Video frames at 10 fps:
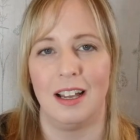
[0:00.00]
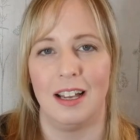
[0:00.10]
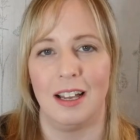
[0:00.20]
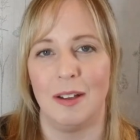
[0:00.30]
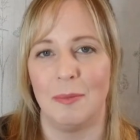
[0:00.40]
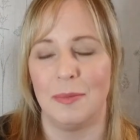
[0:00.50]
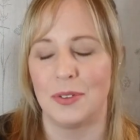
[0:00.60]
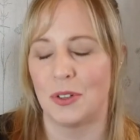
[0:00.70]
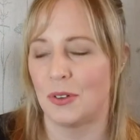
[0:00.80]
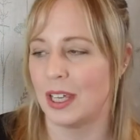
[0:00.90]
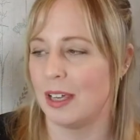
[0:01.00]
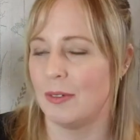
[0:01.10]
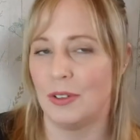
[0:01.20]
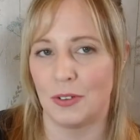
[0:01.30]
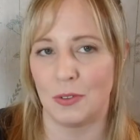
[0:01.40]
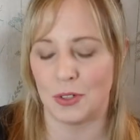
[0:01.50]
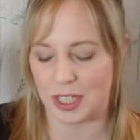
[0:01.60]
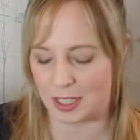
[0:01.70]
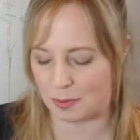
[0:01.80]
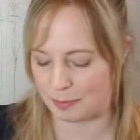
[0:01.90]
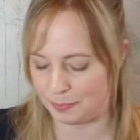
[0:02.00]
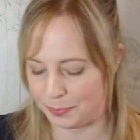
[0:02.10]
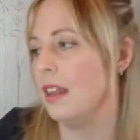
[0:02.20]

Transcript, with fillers: Um, so yeah, looking forward to this one.